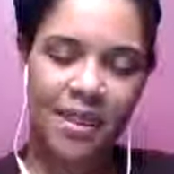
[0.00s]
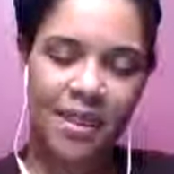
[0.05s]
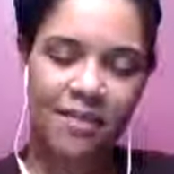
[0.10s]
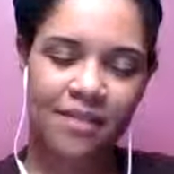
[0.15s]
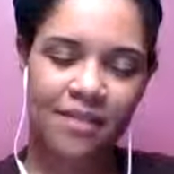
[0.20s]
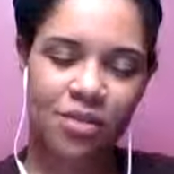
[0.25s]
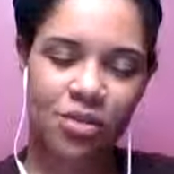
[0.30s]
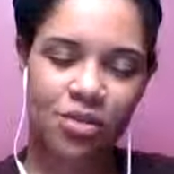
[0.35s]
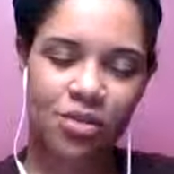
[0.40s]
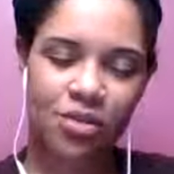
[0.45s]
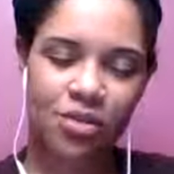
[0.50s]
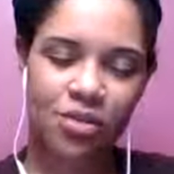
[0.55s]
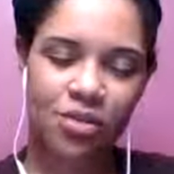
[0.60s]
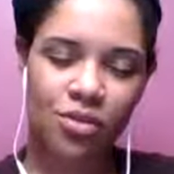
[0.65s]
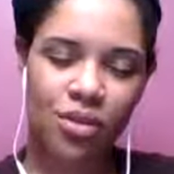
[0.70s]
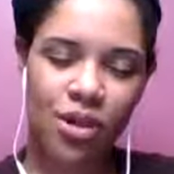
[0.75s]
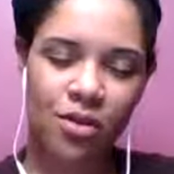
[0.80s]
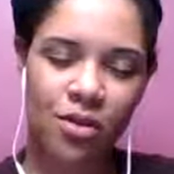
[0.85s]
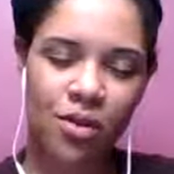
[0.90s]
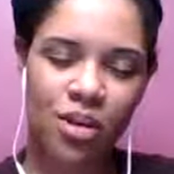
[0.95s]
if you
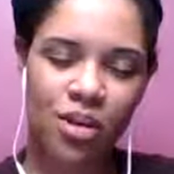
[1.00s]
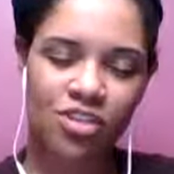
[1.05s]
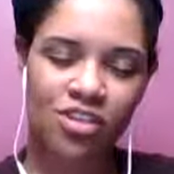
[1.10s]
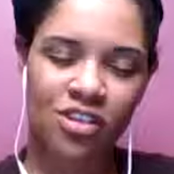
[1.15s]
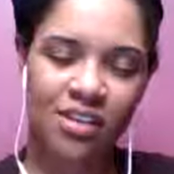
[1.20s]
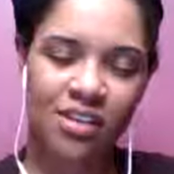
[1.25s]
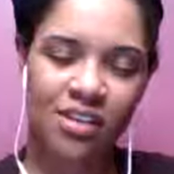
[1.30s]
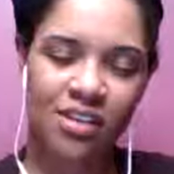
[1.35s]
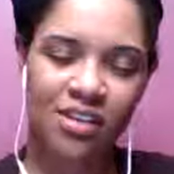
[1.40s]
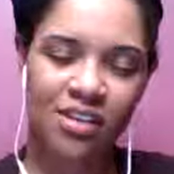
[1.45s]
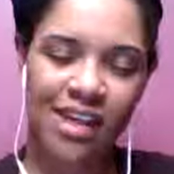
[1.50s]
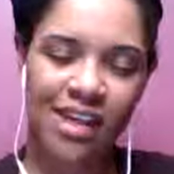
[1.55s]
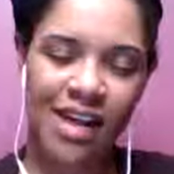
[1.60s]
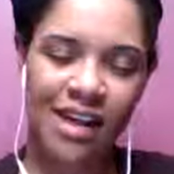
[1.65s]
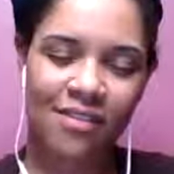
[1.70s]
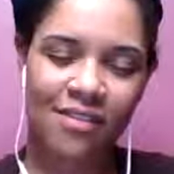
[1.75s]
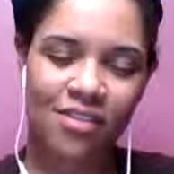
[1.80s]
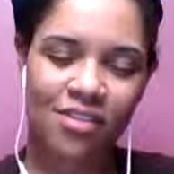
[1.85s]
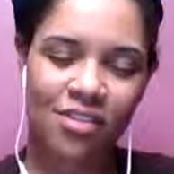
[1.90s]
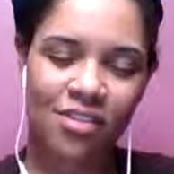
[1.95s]
are watching this
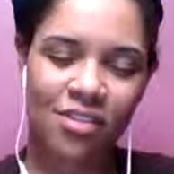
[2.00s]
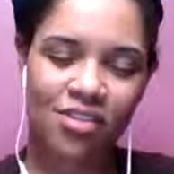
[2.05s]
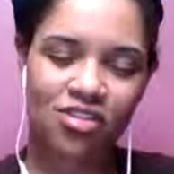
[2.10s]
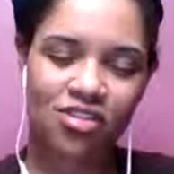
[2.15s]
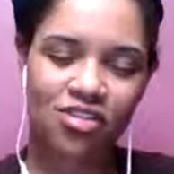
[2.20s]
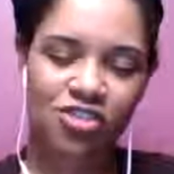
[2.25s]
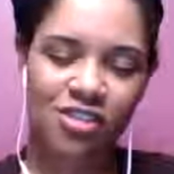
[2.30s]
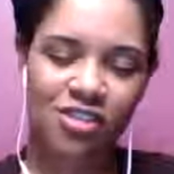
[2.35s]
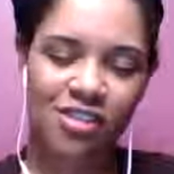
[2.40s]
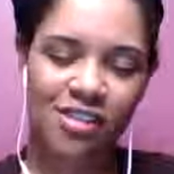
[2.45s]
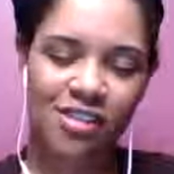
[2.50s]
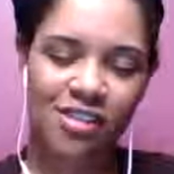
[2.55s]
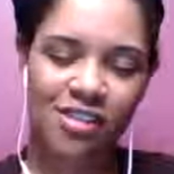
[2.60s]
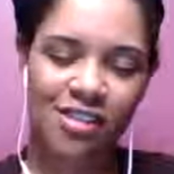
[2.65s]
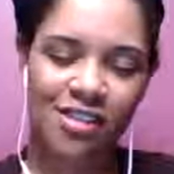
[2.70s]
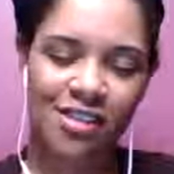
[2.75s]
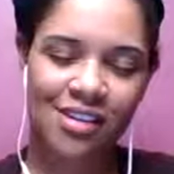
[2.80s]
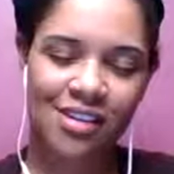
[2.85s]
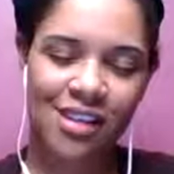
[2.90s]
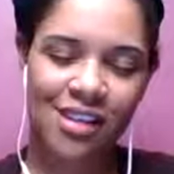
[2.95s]
after it should
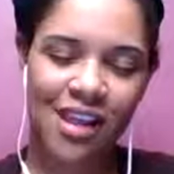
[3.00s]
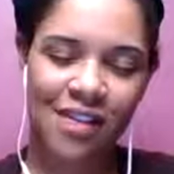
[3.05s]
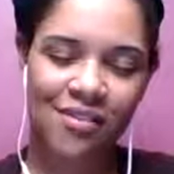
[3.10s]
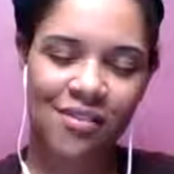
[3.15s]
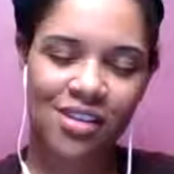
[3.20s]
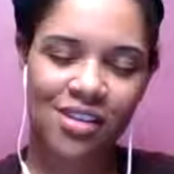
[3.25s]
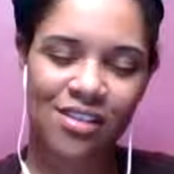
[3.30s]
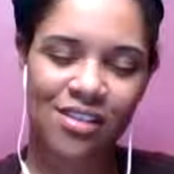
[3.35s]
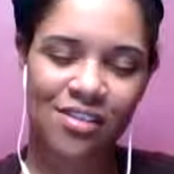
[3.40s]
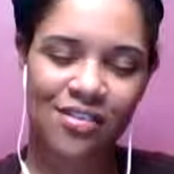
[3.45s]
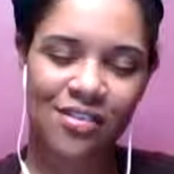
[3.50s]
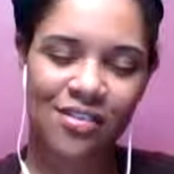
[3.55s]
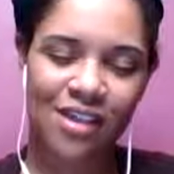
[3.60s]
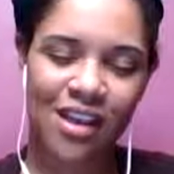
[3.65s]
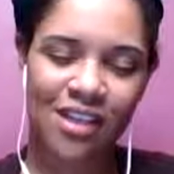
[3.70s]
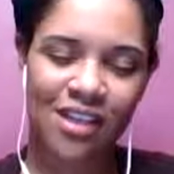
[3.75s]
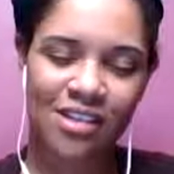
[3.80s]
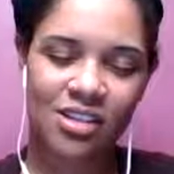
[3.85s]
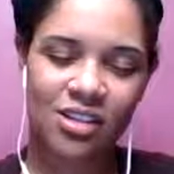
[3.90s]
still have its effect